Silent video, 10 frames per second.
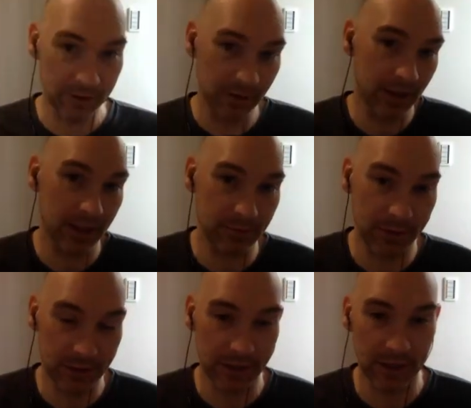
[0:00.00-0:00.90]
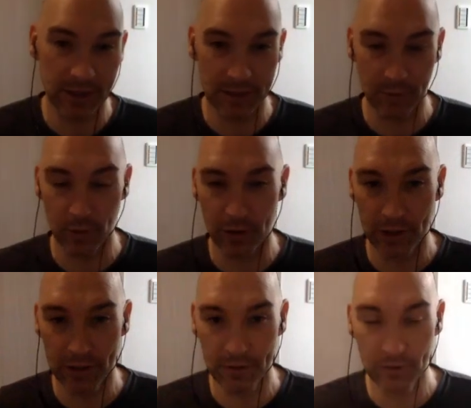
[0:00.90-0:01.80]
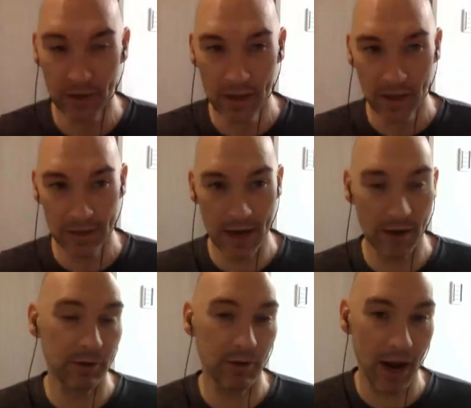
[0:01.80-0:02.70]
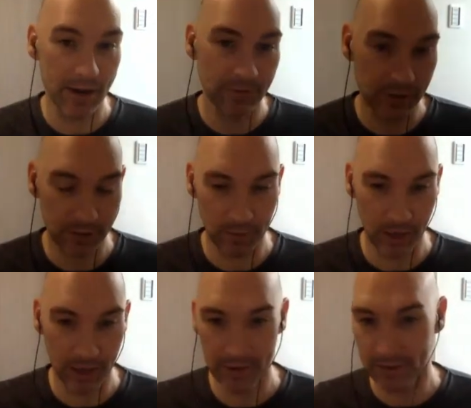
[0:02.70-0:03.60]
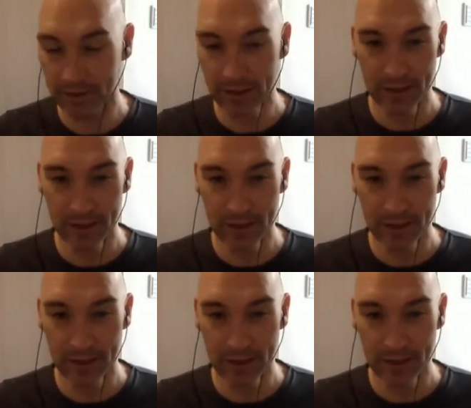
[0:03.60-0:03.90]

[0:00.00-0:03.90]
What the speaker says: Okay, that's within 10 days of boarding. You now arrive in Japan, and